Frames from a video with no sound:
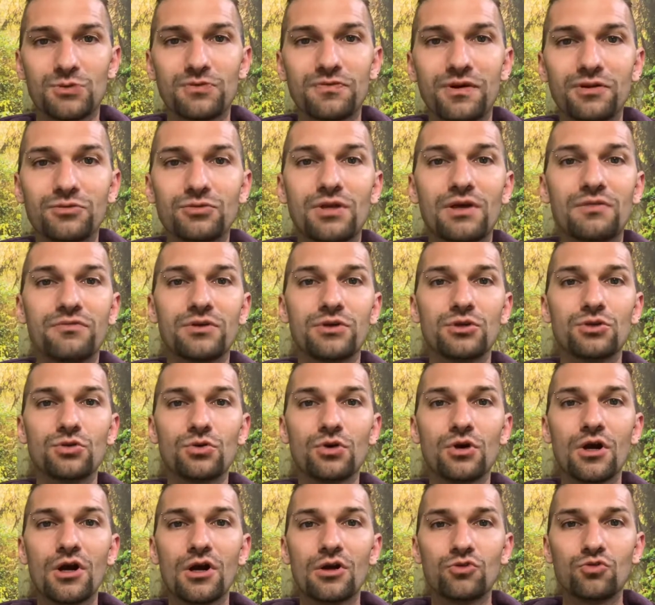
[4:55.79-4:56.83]
without having
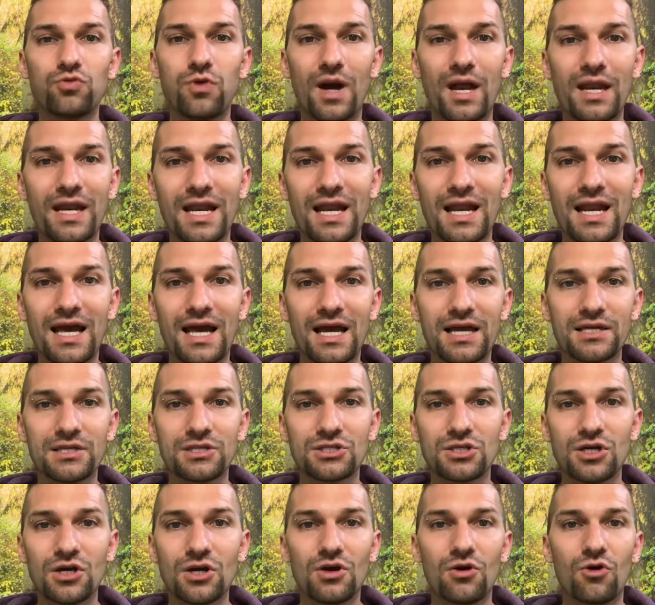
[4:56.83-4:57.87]
you to
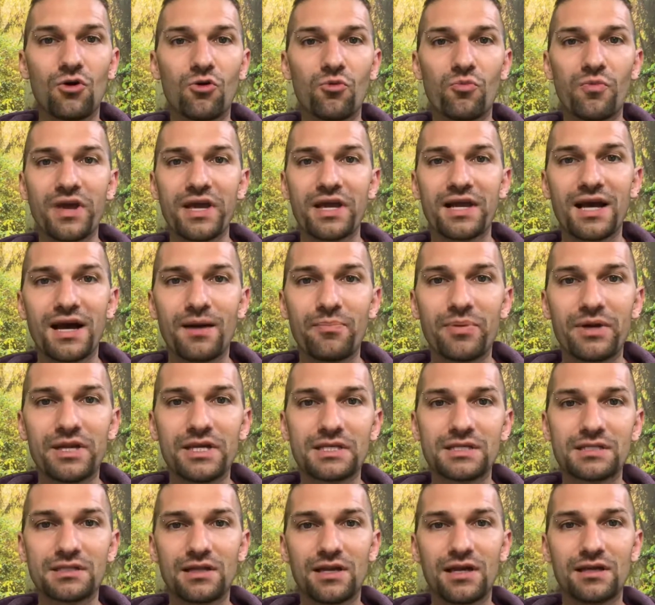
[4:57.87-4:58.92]
analyze or make up any
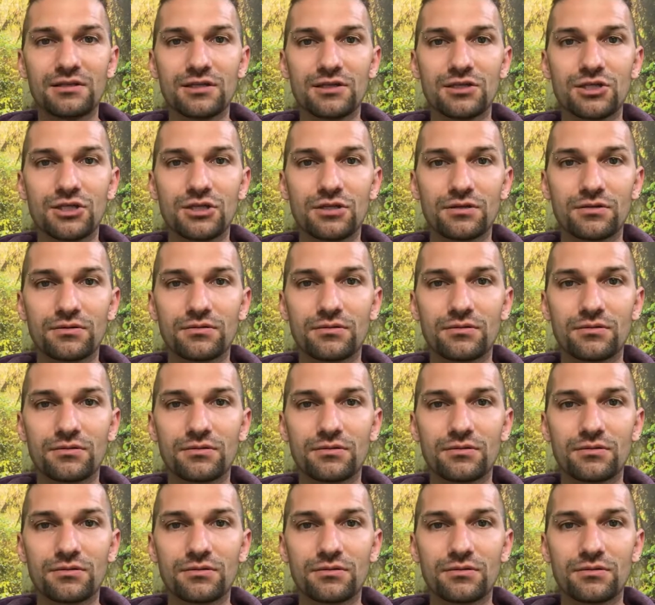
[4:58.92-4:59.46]
strategy.